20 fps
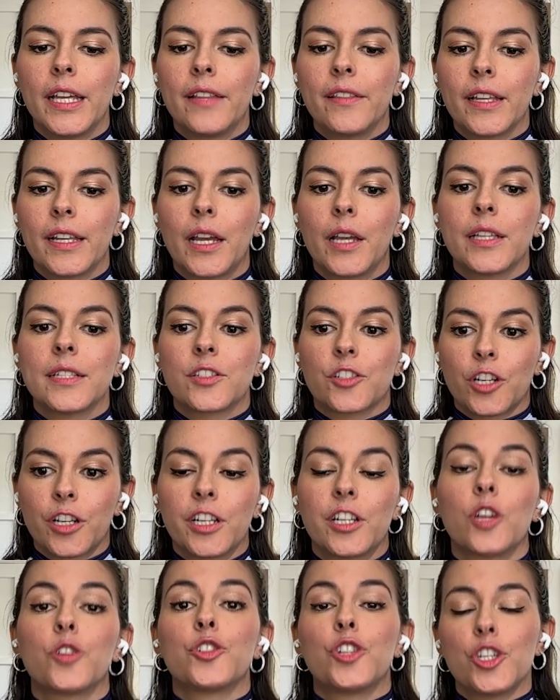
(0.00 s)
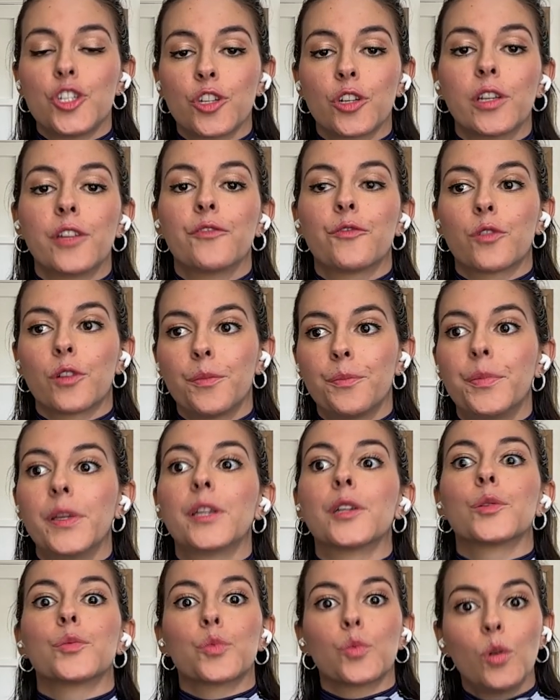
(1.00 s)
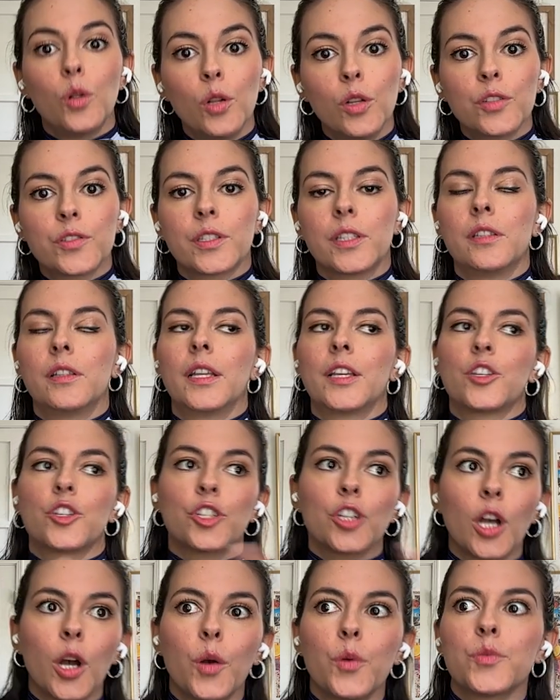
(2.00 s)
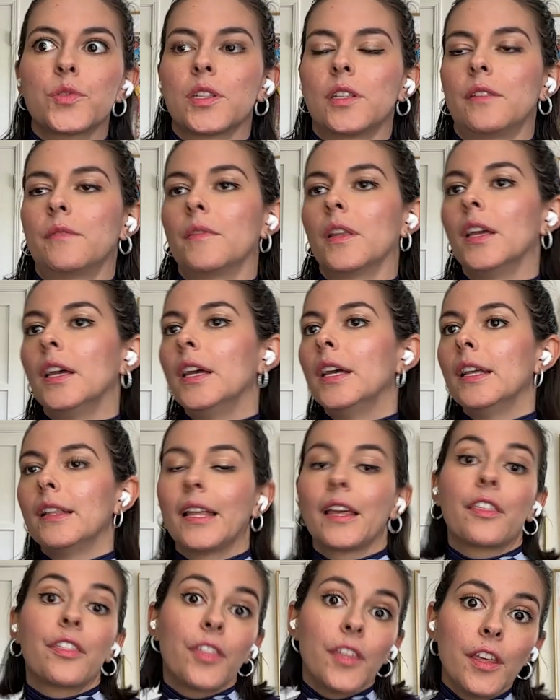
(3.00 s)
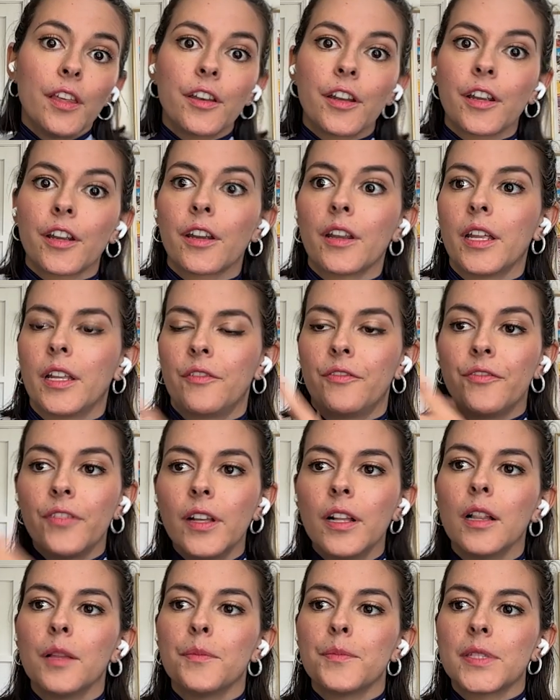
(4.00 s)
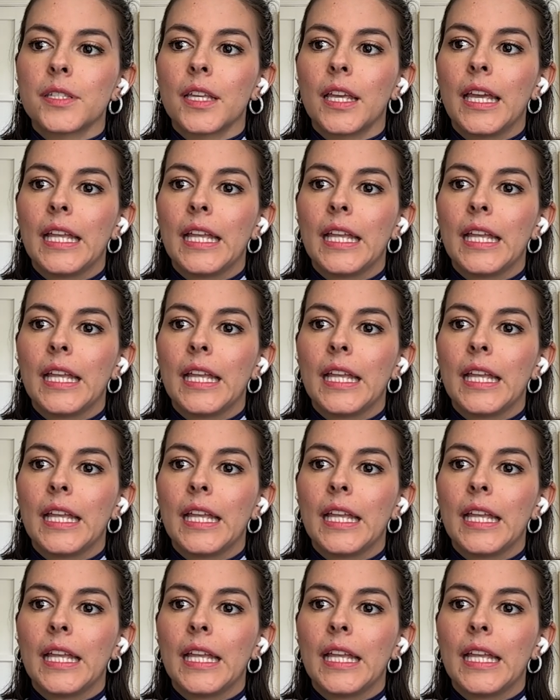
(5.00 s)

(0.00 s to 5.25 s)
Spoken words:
And then I started auditioning for bigger roles and like shows and like theater and films.